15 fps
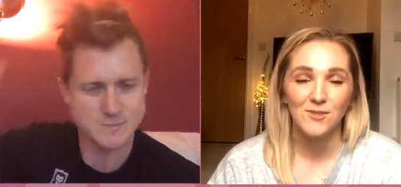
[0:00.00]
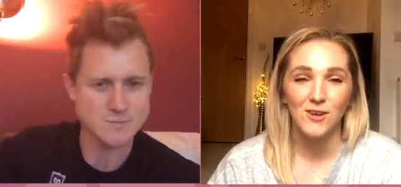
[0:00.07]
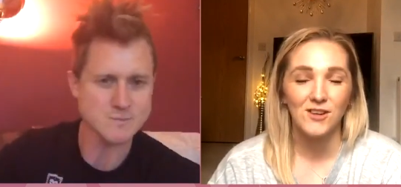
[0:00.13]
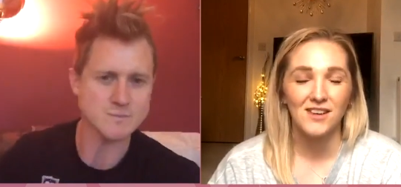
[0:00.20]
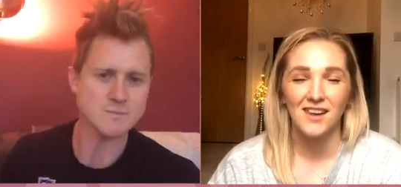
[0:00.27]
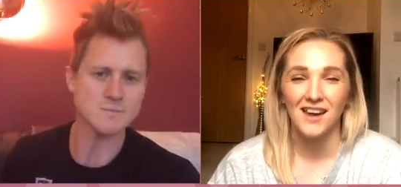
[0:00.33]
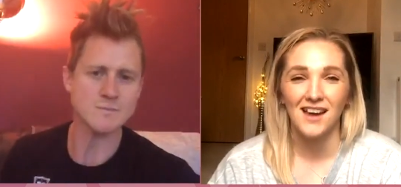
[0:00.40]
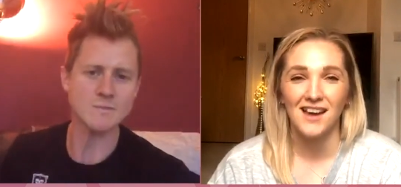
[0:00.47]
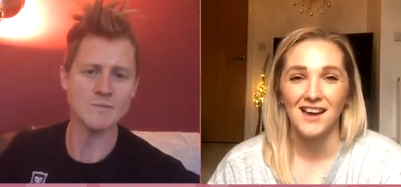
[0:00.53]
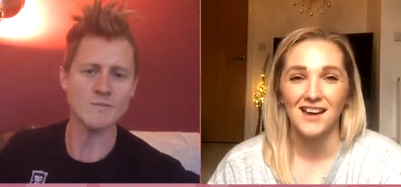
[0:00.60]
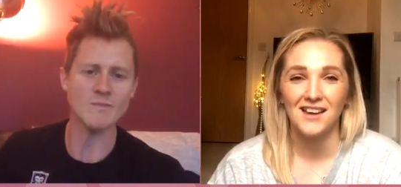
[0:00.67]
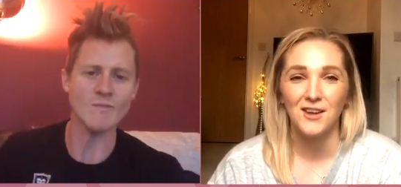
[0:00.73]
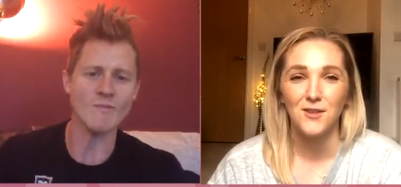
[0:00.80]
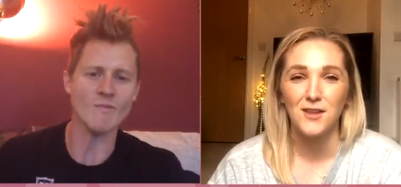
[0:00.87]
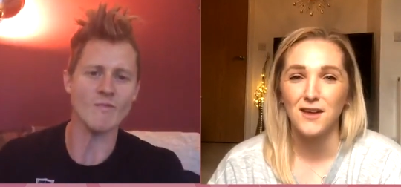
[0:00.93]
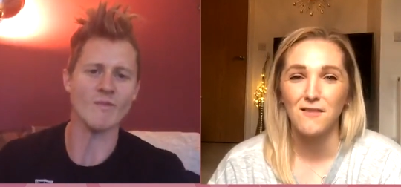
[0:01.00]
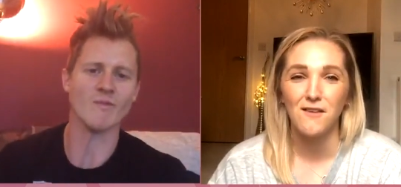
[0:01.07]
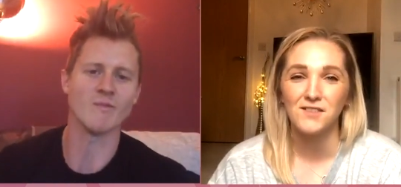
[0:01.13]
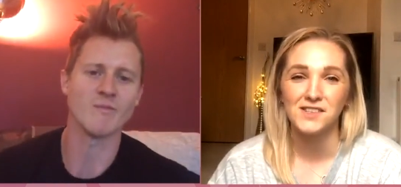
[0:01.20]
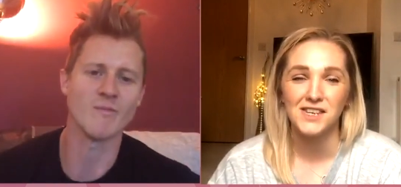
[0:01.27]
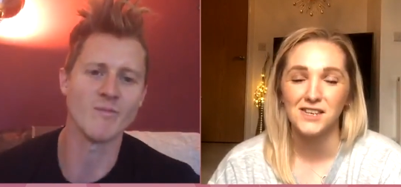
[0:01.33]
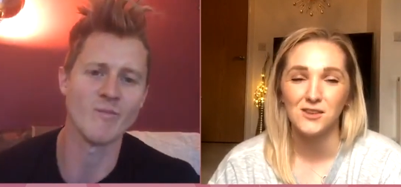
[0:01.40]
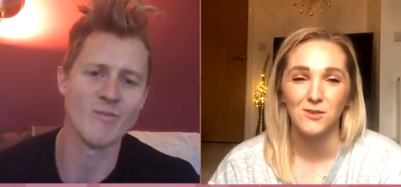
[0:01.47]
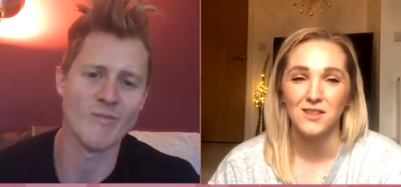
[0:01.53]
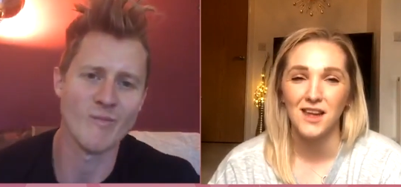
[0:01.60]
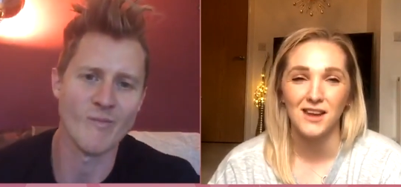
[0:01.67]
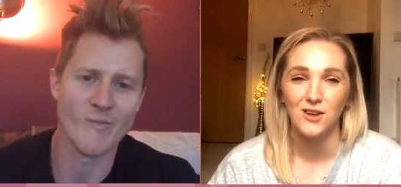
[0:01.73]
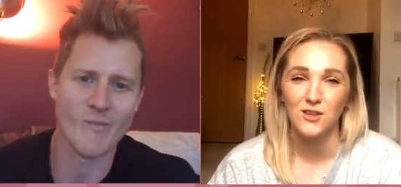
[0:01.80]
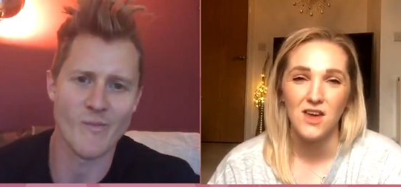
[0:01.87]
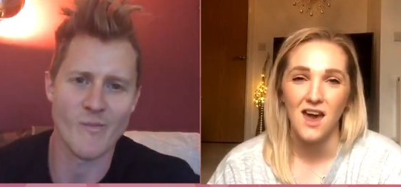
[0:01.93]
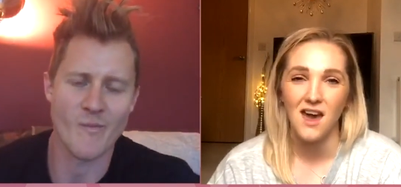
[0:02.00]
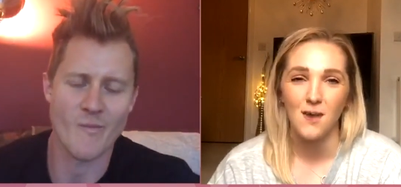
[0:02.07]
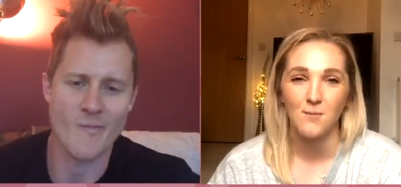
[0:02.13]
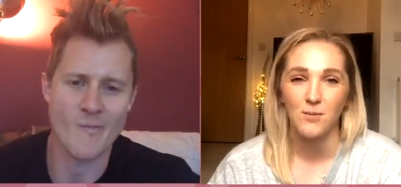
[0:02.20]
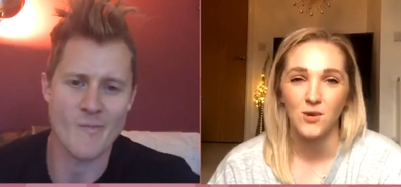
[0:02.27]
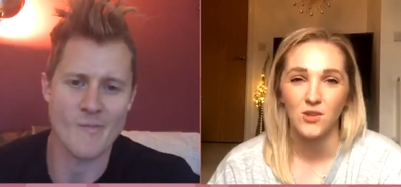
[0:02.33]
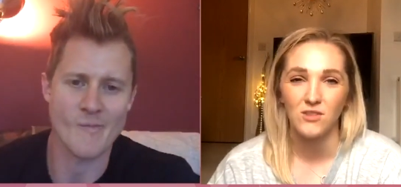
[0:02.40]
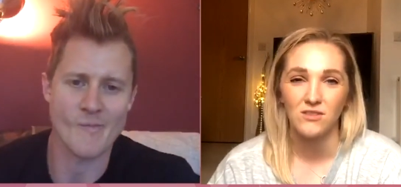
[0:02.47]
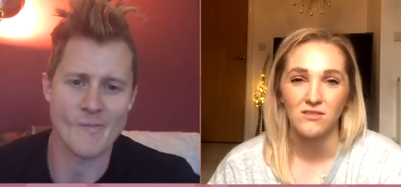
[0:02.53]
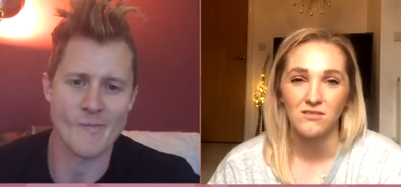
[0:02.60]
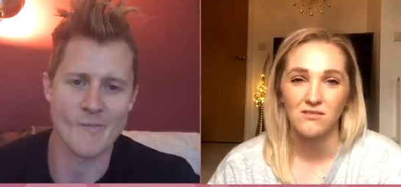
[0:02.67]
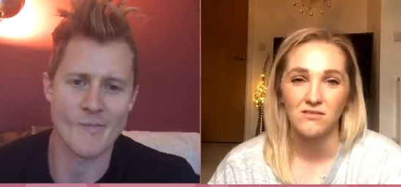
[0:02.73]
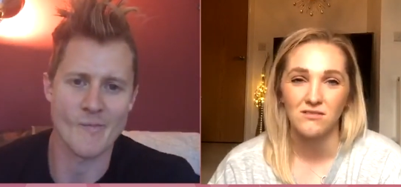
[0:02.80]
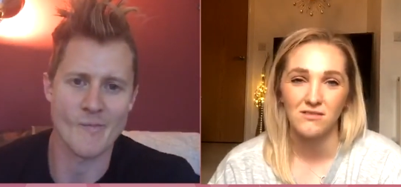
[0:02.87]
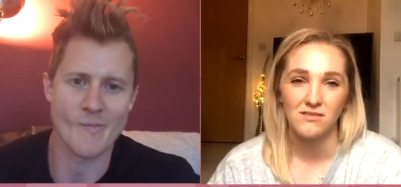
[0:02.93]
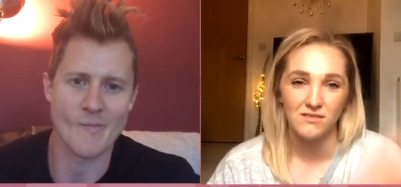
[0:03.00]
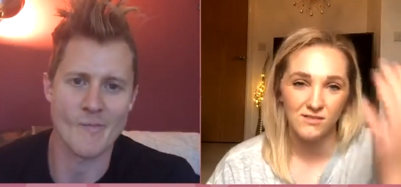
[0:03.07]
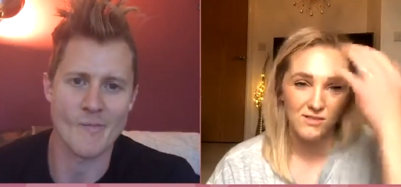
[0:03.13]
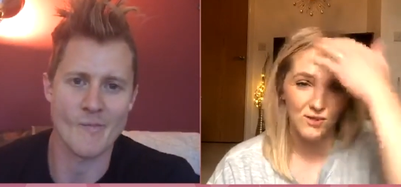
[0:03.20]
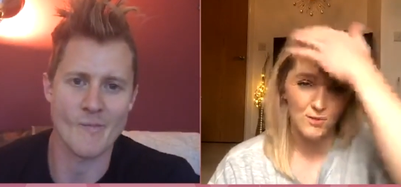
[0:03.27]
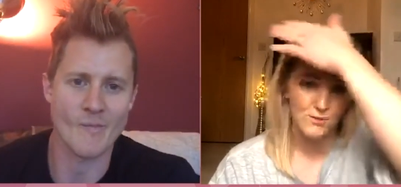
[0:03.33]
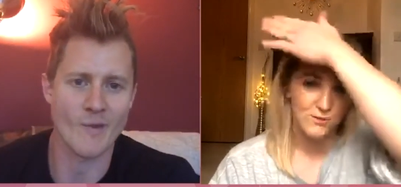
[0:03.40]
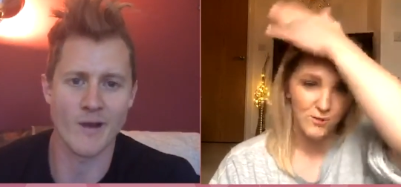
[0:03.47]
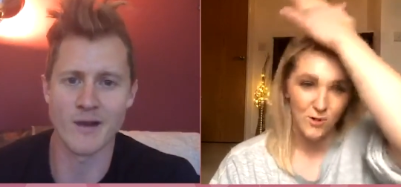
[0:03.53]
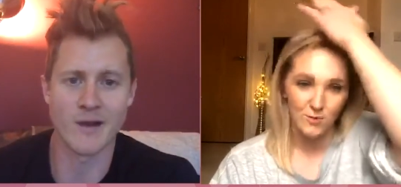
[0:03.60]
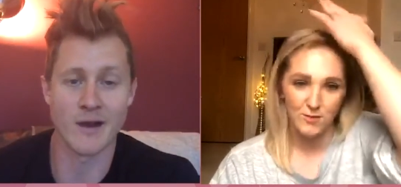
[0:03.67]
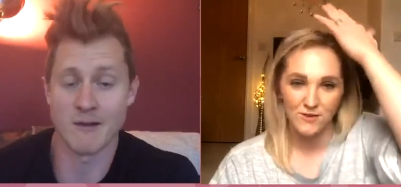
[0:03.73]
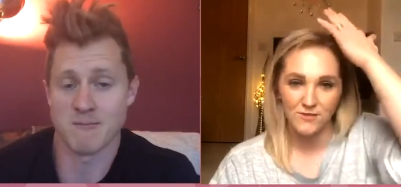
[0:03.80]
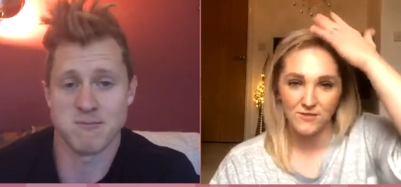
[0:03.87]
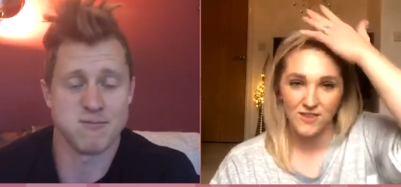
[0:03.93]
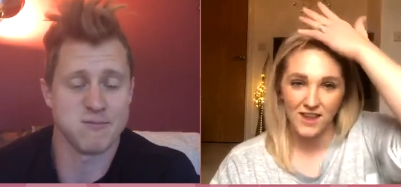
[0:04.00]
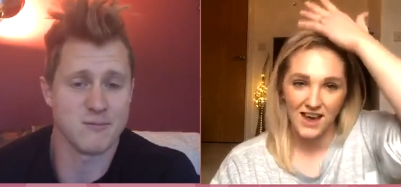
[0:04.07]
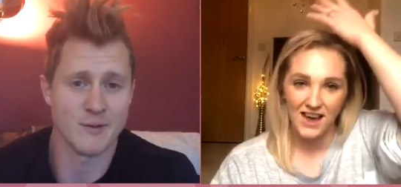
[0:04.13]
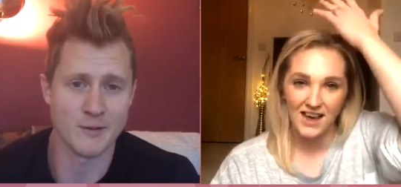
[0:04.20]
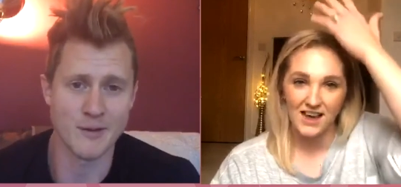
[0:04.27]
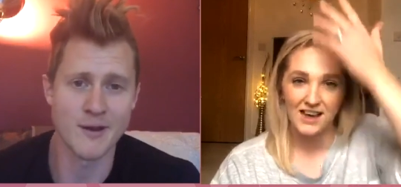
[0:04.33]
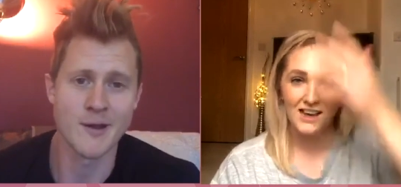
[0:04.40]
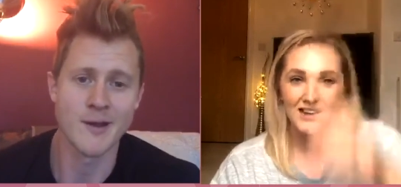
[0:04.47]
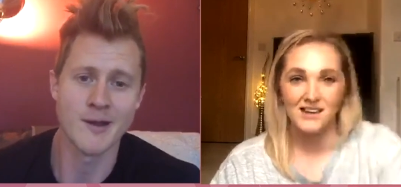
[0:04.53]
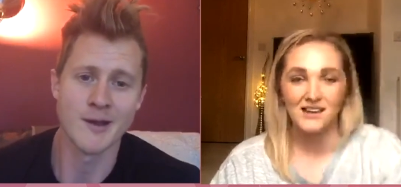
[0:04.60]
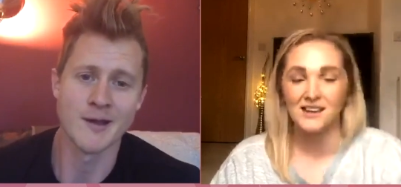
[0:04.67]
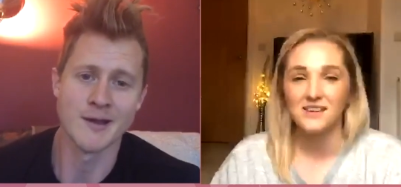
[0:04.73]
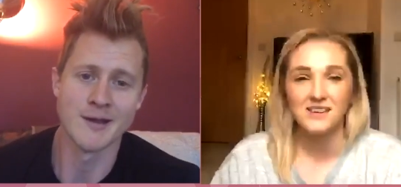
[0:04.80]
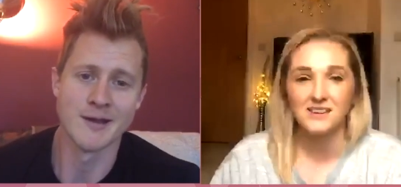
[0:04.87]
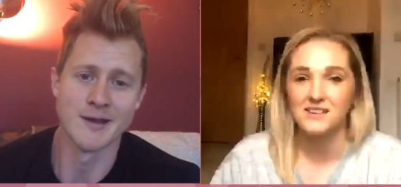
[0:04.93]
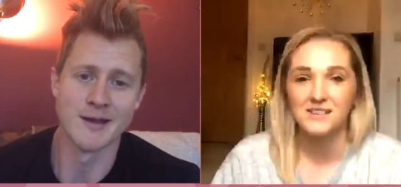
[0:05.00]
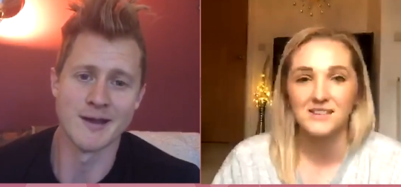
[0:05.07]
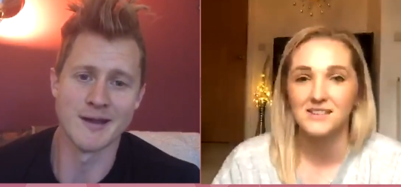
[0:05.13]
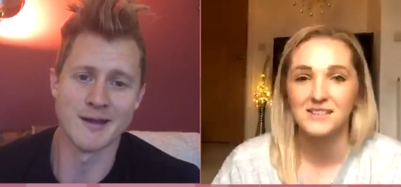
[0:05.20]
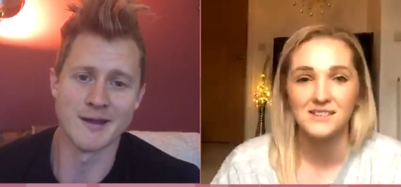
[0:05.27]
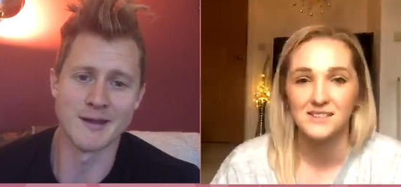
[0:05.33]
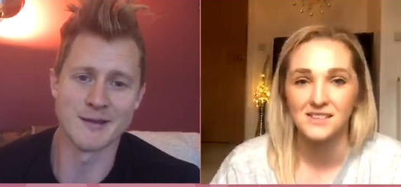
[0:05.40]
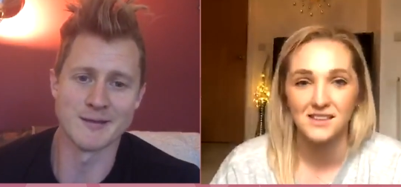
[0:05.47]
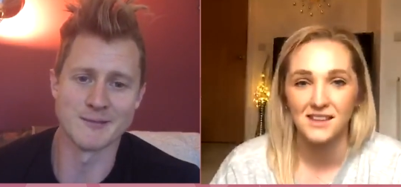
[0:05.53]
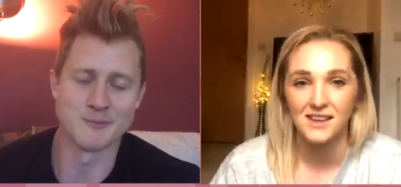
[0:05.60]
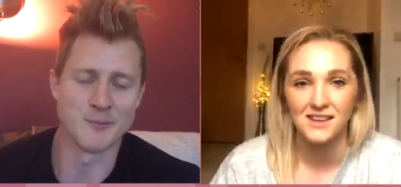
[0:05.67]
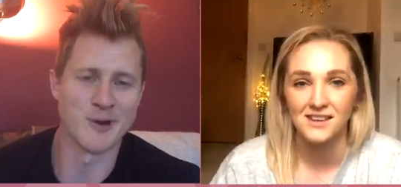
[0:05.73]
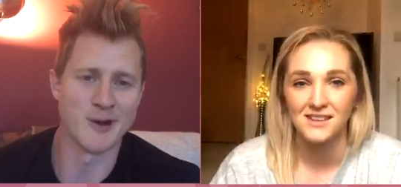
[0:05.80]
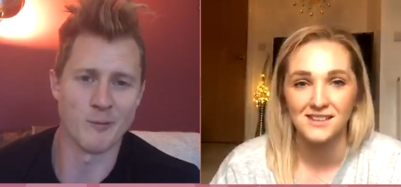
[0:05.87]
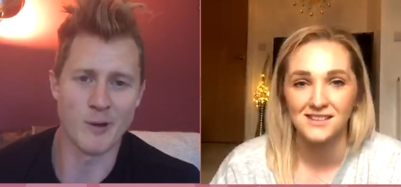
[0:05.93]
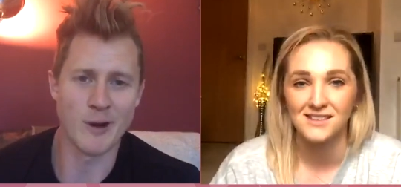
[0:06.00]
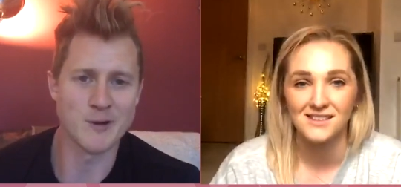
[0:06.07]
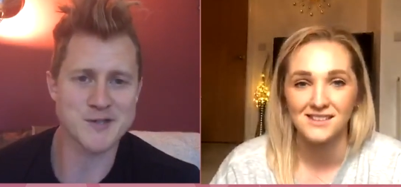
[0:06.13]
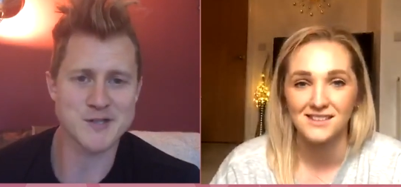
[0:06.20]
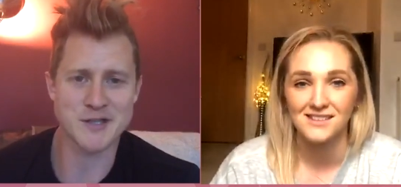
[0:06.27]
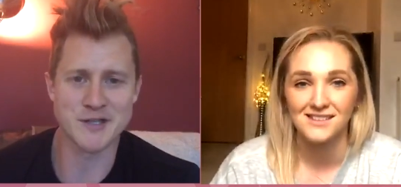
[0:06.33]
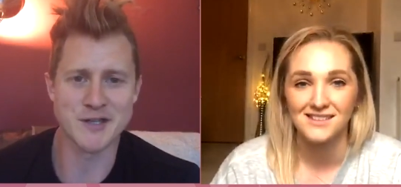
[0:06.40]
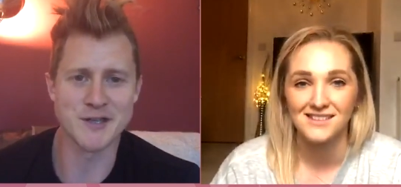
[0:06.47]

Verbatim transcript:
Speaker 1: Yeah, I don't think I've ever seen you with any other hair, but some form of that thing. Well, what
Speaker 2: else can you do?